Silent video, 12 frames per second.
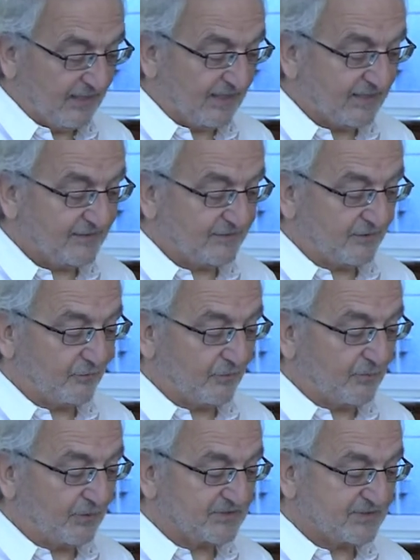and a
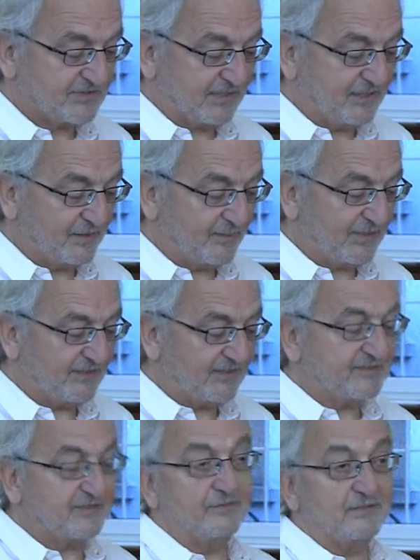robust
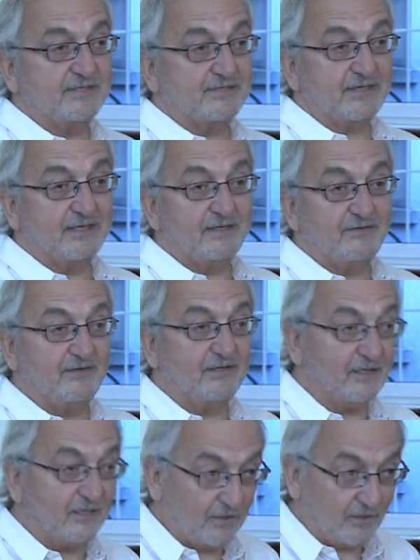independent civil
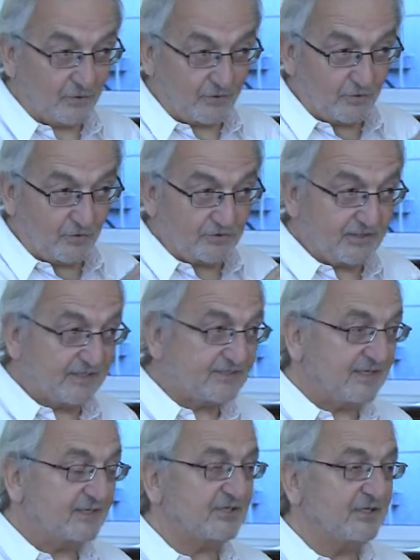society
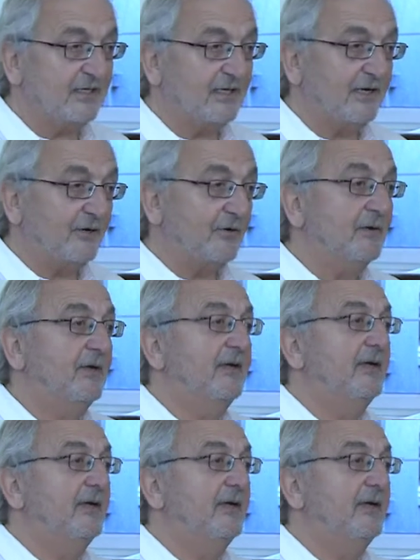organisational layer.